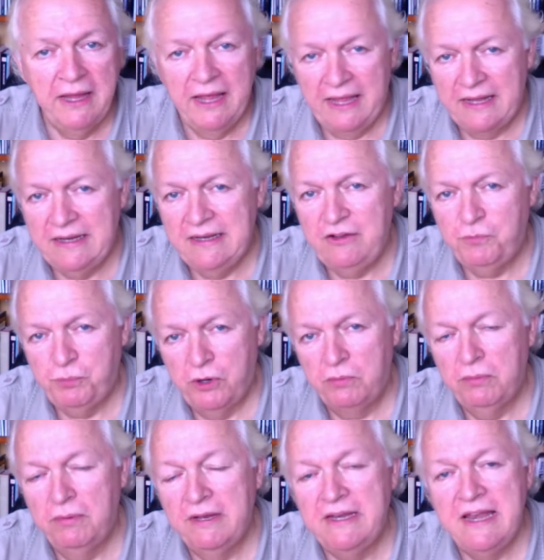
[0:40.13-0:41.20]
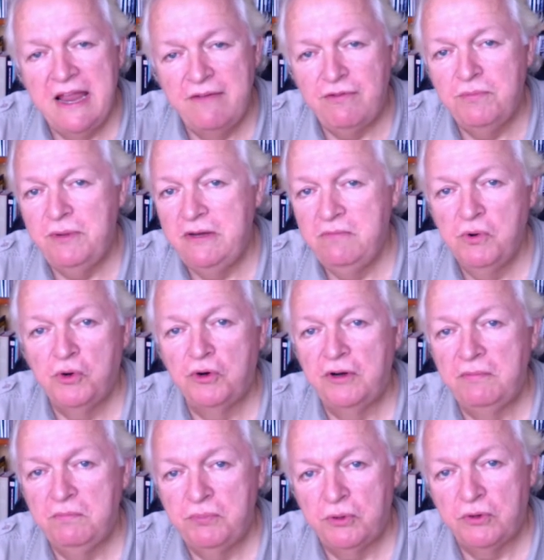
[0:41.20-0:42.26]
And it's probably never been more
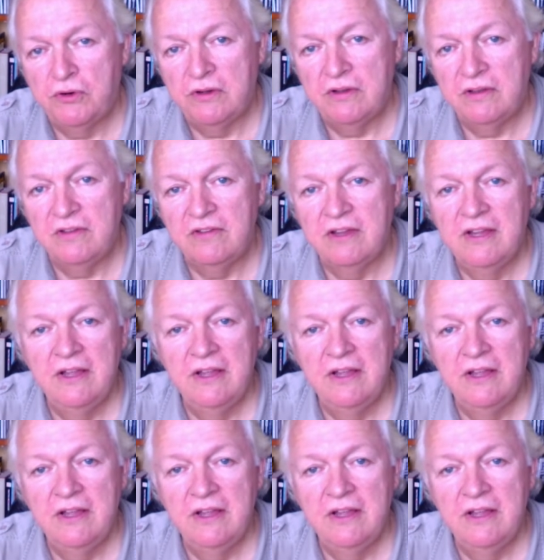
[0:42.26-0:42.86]
important